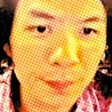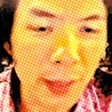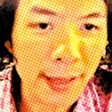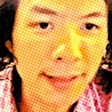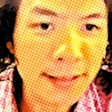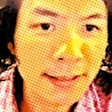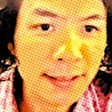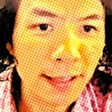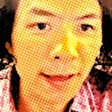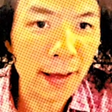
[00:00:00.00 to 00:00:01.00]

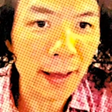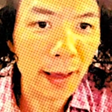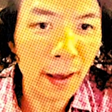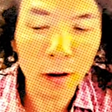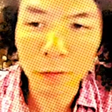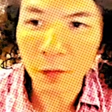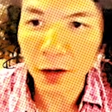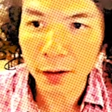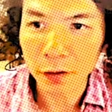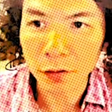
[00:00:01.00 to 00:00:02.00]
HKL
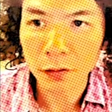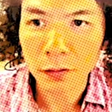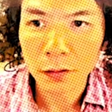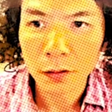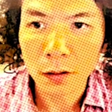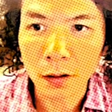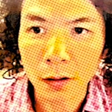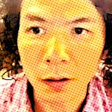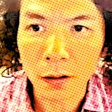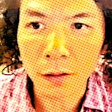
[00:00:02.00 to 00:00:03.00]
value.
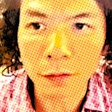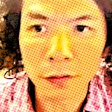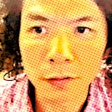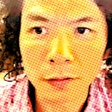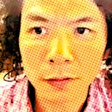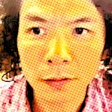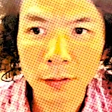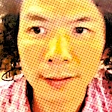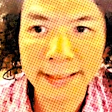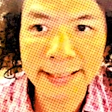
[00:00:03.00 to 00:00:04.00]
If you
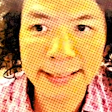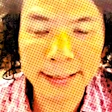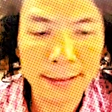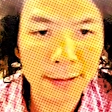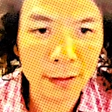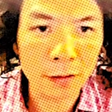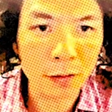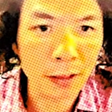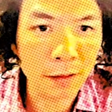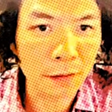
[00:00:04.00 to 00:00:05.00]
see
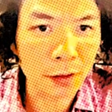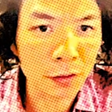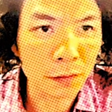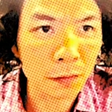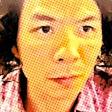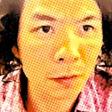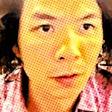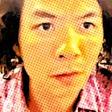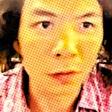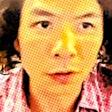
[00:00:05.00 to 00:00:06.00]
the diffraction from,
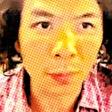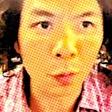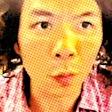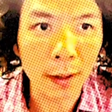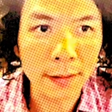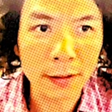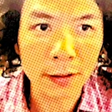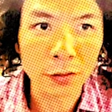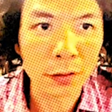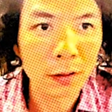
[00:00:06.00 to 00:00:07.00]
for example,
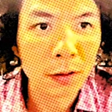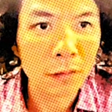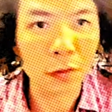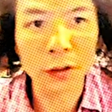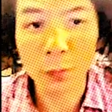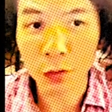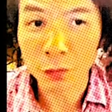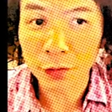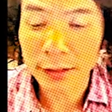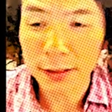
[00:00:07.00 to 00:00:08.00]
10. For example, if
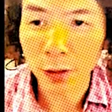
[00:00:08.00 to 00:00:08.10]
you see the